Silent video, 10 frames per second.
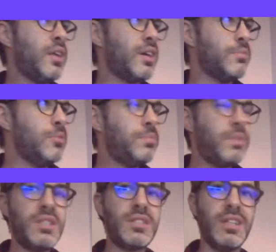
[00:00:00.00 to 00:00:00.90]
like a mood
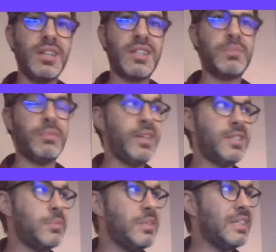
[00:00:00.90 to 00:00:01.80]
piece and it
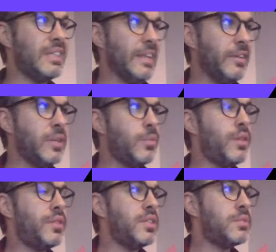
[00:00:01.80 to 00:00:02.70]
explains to me literally
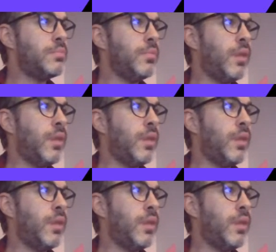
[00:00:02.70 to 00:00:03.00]
what these